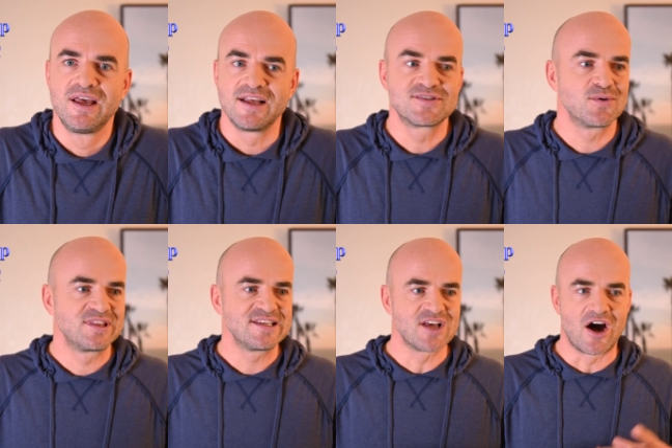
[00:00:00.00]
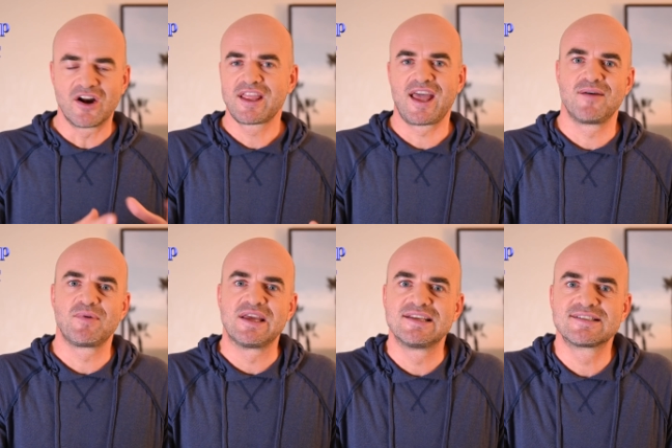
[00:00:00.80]
And so this hard
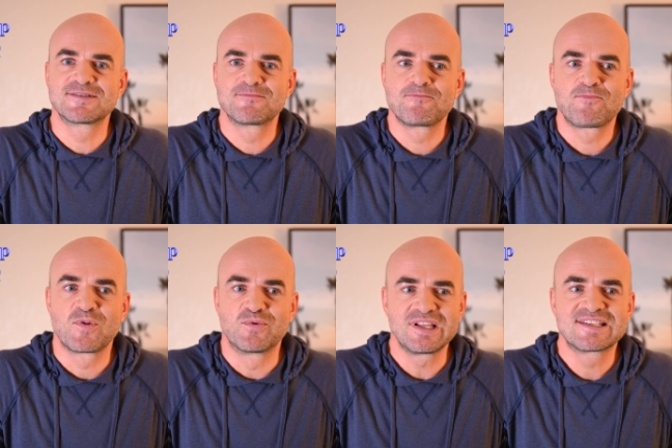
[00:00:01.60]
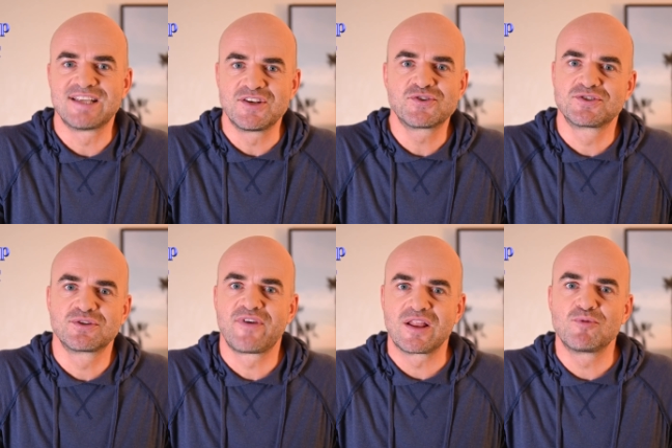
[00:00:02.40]
cap is really central to
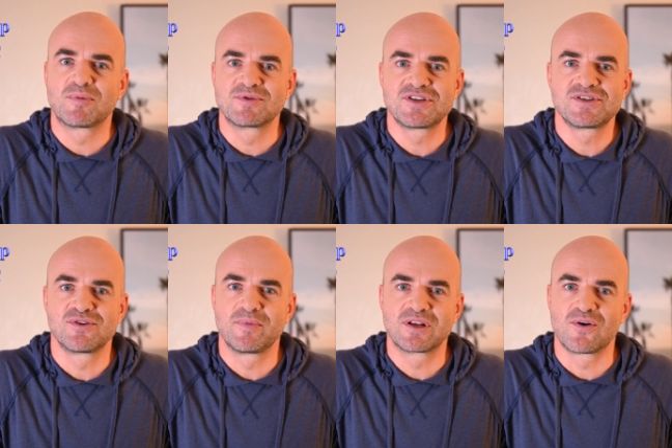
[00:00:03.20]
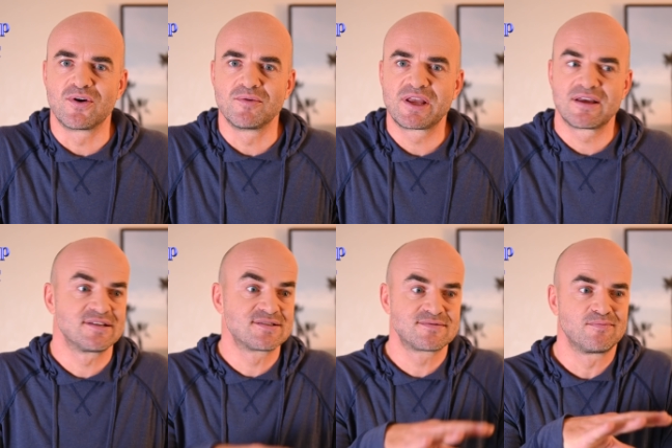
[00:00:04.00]
the value proposition of Bitcoin,
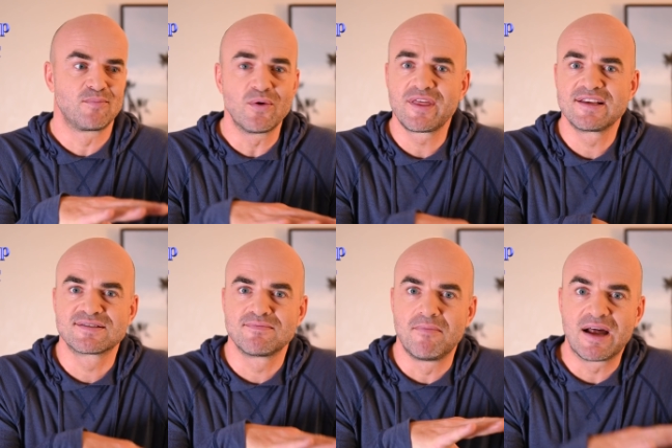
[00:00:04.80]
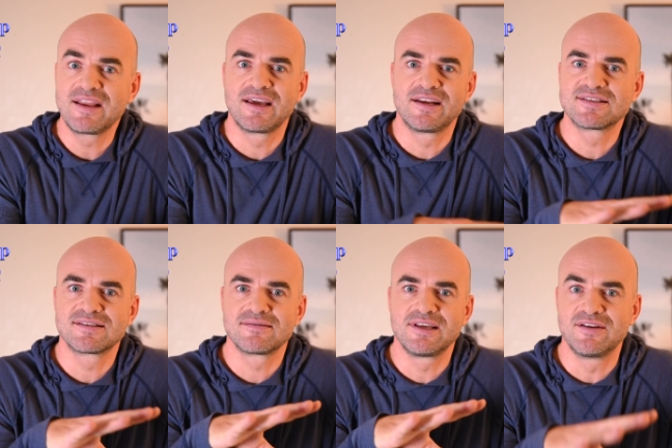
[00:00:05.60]
as both as money and
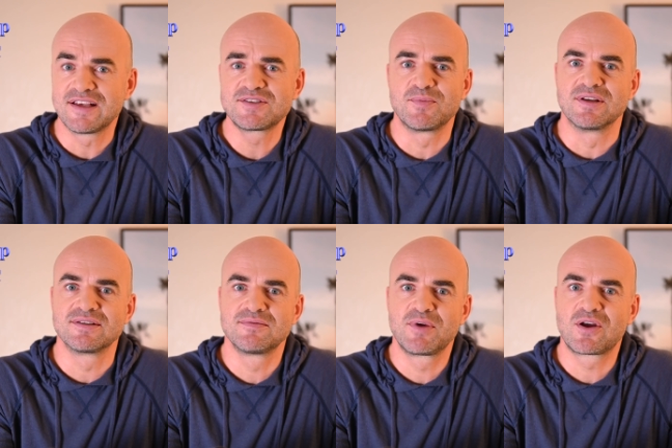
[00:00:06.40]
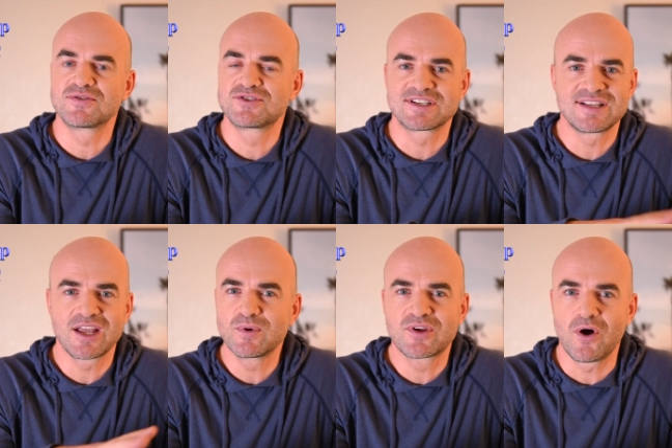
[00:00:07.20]
as investment, because just
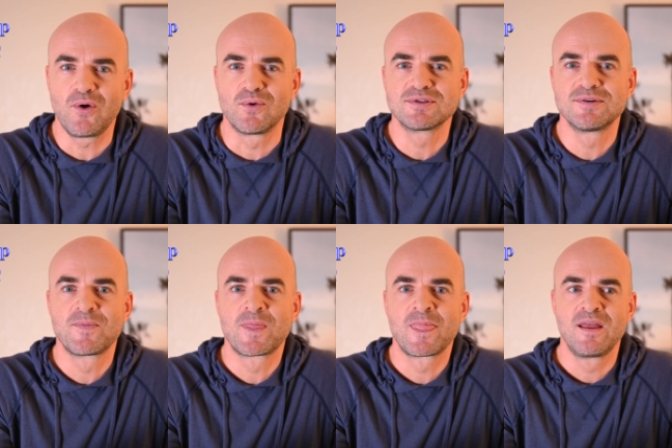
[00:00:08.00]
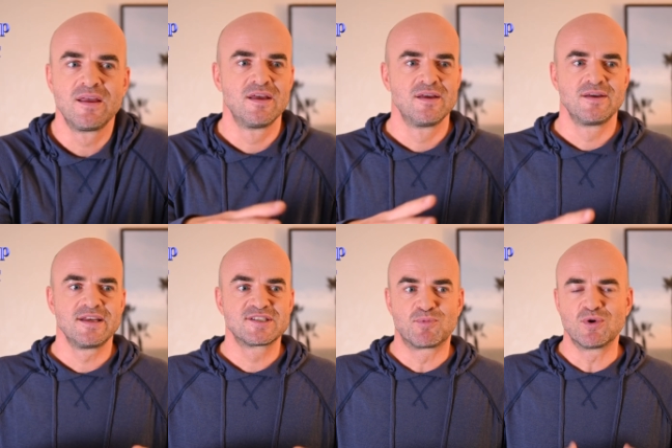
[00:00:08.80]
like with gold,
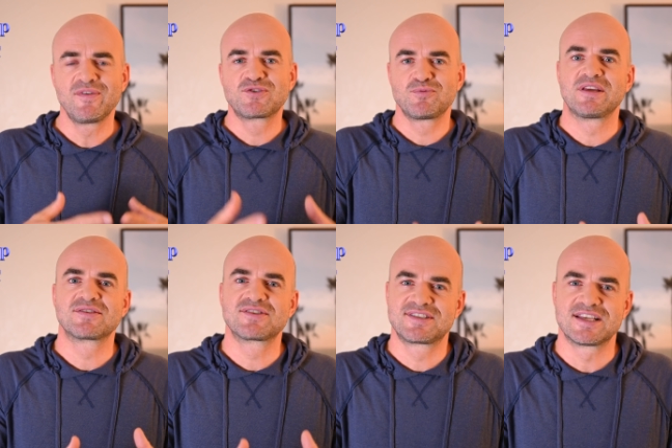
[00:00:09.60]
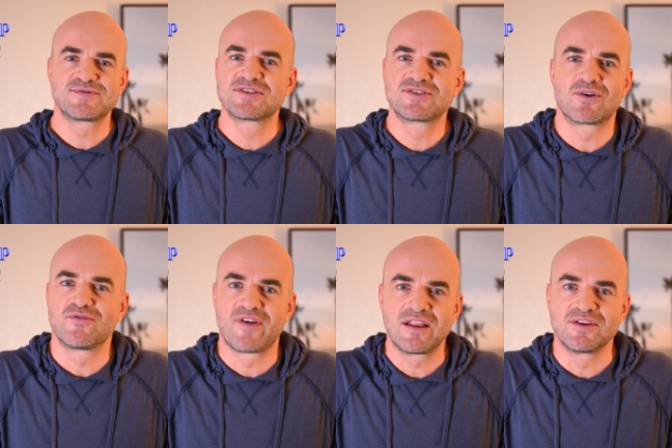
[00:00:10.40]
it's proving to be a successful store
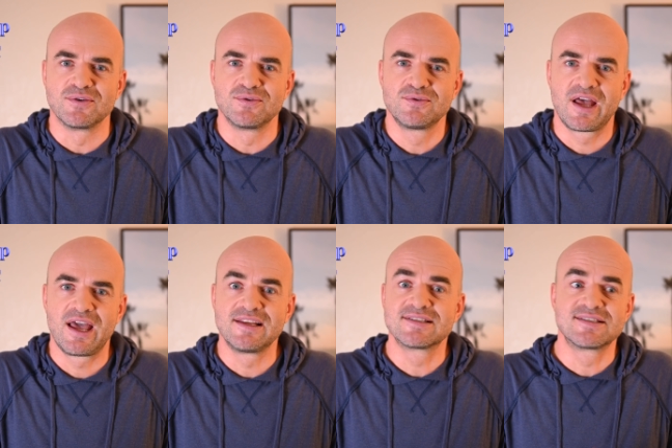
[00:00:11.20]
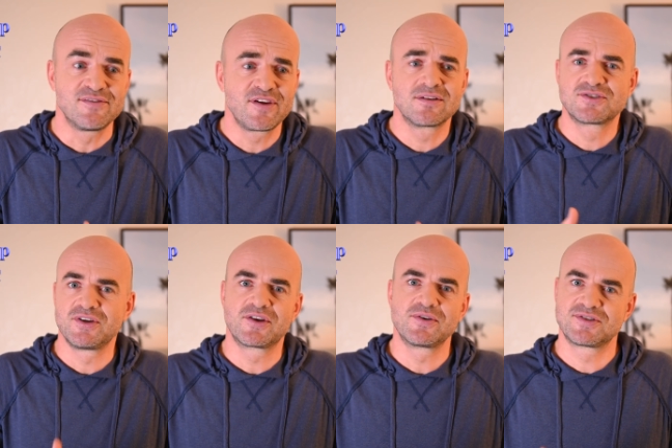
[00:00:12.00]
of value and it's difficult to
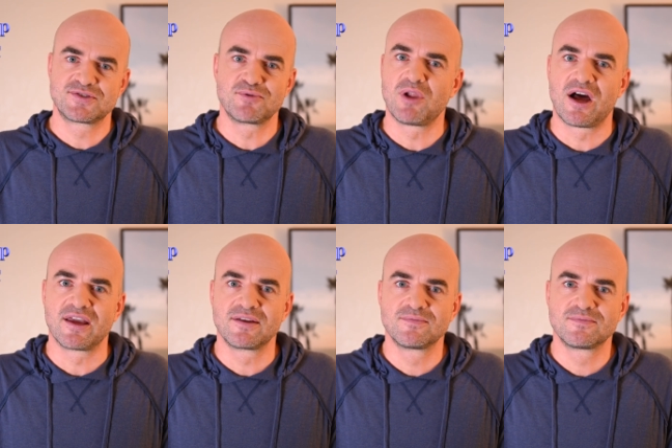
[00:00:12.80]
increase the supply.